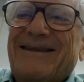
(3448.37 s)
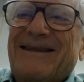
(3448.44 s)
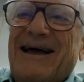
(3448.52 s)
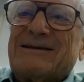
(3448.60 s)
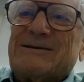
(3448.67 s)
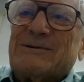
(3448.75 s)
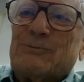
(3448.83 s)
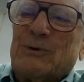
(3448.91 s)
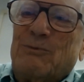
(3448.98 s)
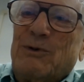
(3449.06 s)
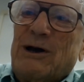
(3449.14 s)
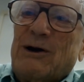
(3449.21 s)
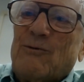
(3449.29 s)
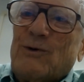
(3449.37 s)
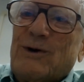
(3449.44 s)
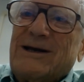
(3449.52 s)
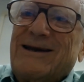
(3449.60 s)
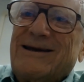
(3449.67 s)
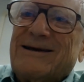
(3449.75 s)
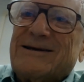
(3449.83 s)
That would be a
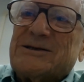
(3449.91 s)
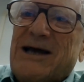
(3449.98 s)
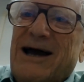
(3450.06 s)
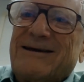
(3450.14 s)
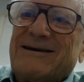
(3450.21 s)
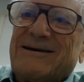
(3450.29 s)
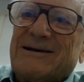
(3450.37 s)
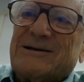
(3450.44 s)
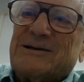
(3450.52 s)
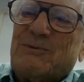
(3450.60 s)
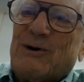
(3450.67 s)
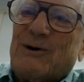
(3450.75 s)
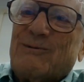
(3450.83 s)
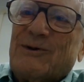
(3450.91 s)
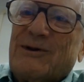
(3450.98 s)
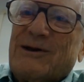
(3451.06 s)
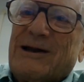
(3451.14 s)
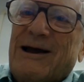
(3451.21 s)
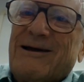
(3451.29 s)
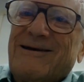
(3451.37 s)
really exciting experiment
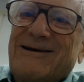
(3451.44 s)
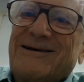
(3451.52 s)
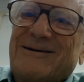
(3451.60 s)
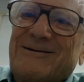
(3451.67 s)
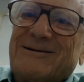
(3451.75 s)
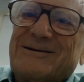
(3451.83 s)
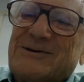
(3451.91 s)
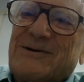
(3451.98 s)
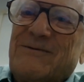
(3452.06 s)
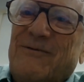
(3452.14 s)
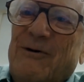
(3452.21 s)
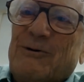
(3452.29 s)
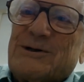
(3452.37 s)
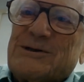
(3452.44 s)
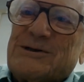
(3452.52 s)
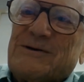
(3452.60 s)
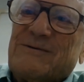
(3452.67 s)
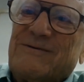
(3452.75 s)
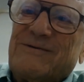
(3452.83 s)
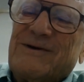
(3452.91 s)
that it's the focus
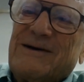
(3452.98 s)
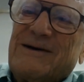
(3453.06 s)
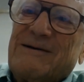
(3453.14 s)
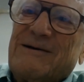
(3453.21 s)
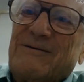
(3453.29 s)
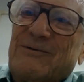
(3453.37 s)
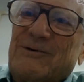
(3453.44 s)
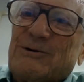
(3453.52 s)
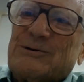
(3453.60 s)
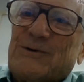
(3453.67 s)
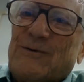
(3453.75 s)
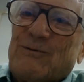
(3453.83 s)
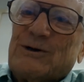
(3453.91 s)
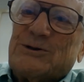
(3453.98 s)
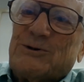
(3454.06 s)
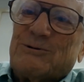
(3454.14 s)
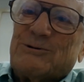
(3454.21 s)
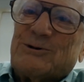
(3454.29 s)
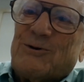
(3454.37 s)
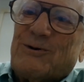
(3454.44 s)
of years of
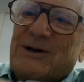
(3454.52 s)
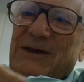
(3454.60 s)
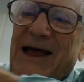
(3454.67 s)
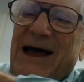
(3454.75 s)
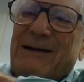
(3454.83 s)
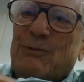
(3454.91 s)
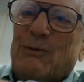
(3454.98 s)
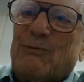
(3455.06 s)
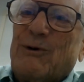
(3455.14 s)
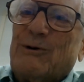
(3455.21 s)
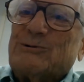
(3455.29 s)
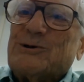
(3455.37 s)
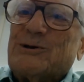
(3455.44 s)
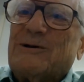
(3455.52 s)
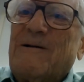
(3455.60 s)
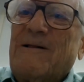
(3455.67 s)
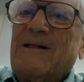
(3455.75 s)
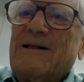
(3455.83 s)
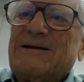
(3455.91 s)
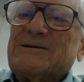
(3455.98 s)
research are in that proposal.
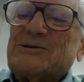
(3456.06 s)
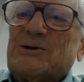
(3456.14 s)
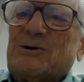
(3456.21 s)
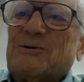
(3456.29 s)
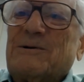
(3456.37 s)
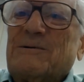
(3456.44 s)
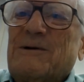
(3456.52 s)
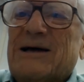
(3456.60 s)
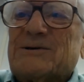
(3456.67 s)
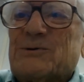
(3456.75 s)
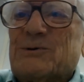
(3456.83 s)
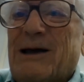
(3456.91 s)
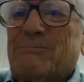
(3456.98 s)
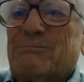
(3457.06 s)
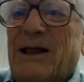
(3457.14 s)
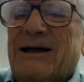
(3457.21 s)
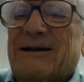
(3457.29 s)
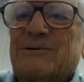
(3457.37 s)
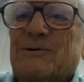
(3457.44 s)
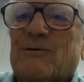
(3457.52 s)
So you ask what I
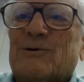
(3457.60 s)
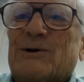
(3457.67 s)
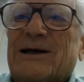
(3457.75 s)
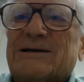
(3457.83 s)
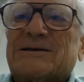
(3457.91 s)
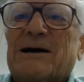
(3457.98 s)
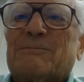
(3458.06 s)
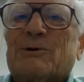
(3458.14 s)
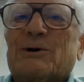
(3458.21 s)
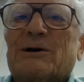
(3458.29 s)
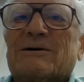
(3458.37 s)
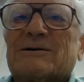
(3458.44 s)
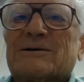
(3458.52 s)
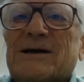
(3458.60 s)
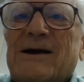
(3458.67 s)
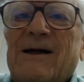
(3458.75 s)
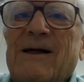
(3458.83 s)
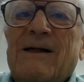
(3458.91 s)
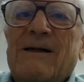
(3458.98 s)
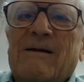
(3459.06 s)
plan to do over the next couple of years.
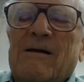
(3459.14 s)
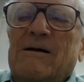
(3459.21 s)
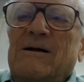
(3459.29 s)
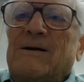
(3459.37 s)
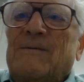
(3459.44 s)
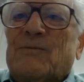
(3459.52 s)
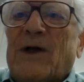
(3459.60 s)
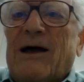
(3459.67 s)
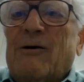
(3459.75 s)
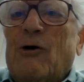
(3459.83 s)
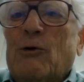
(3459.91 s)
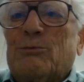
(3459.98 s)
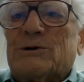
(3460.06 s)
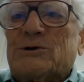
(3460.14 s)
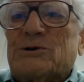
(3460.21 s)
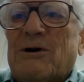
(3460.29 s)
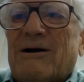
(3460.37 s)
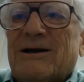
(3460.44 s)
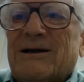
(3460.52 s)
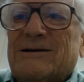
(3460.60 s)
I hope it's
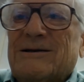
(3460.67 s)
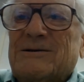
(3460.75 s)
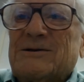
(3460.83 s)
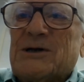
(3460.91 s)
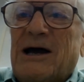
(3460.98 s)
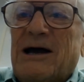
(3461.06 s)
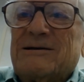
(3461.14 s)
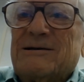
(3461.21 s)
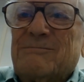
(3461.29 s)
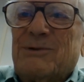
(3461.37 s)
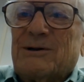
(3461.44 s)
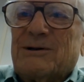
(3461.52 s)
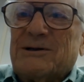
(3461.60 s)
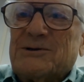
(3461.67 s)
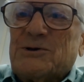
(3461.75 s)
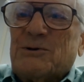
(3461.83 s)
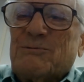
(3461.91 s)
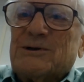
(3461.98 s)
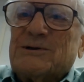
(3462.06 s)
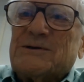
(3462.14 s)
starting to design and build
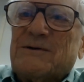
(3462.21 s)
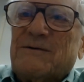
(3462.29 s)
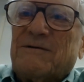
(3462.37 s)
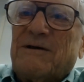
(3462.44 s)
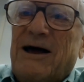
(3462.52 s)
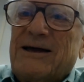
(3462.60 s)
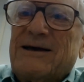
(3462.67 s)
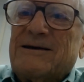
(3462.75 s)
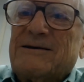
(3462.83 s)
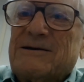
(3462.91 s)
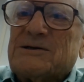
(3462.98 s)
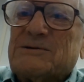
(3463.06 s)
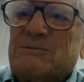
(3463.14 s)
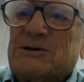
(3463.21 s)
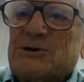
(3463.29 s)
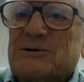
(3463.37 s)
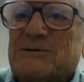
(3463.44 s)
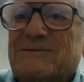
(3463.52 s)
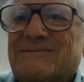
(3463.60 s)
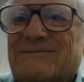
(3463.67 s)
instruments to fly in this mission.